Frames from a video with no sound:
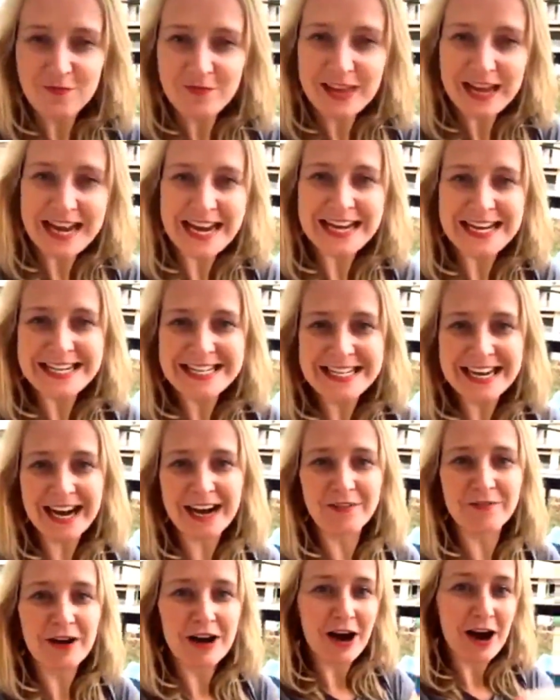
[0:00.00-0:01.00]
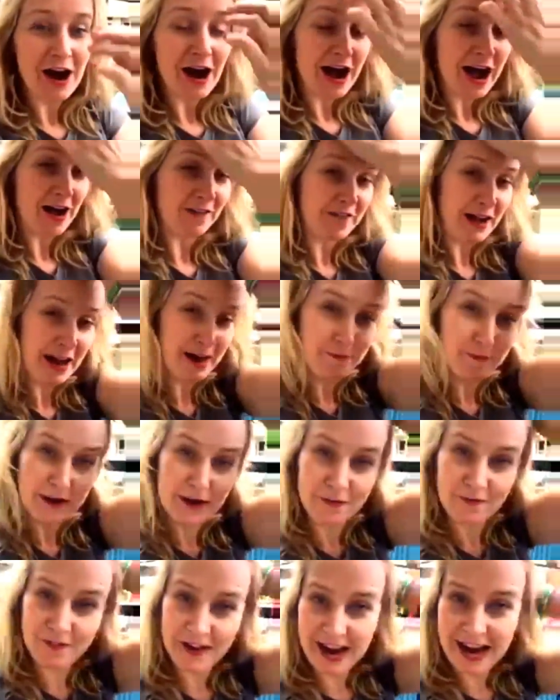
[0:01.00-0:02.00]
and I've had a bit
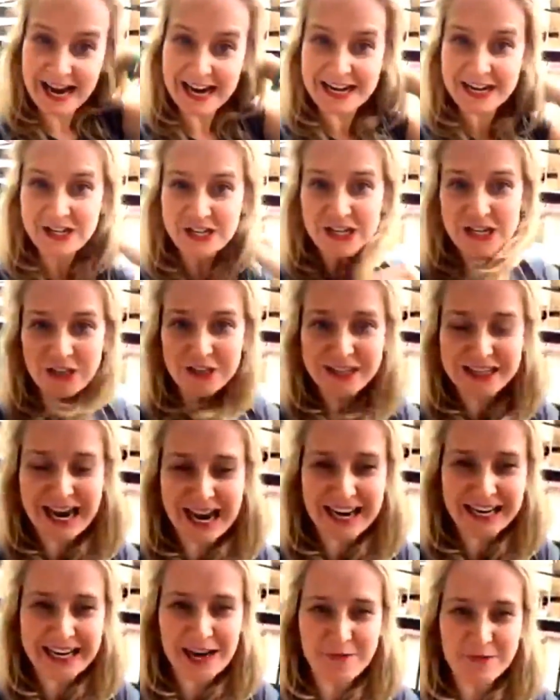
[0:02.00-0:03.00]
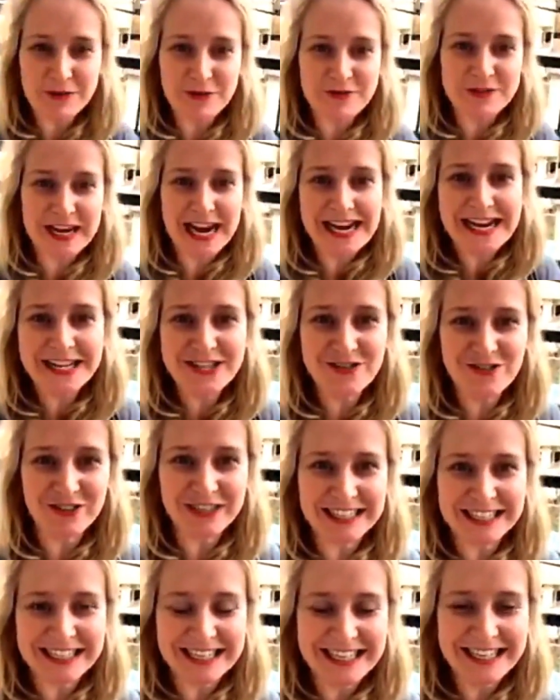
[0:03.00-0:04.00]
of a chilled out couple of days
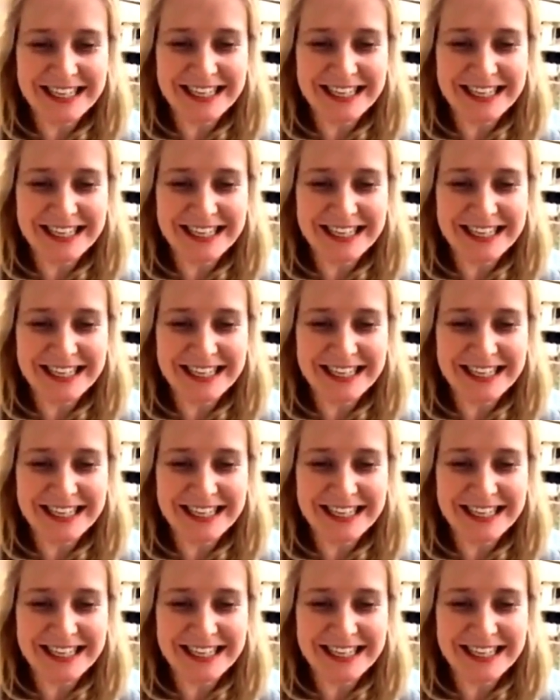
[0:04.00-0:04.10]
really.